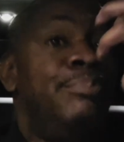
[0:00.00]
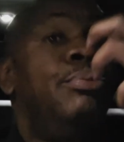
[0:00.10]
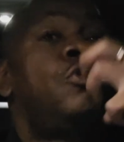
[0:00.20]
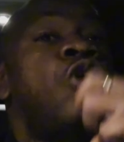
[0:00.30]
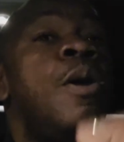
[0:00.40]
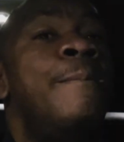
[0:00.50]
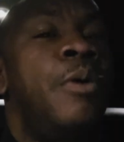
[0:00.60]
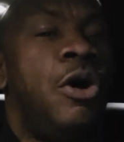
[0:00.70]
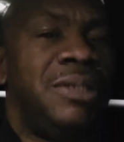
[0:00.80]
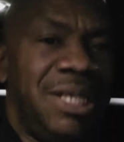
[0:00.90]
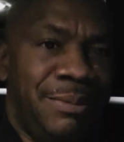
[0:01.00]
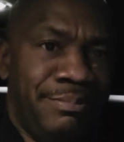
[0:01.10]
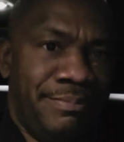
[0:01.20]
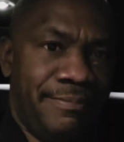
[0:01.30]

put upon him.